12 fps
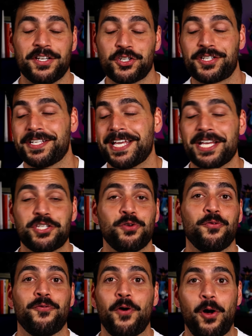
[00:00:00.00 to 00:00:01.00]
just in case you
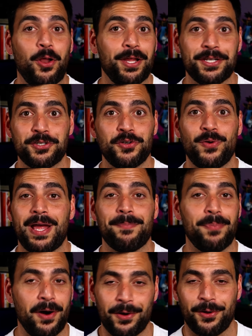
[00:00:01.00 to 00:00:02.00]
fall into a
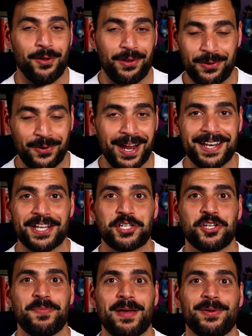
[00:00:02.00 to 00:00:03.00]
puddle, right? It
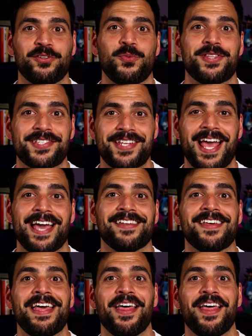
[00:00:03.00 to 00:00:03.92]
should be able to withstand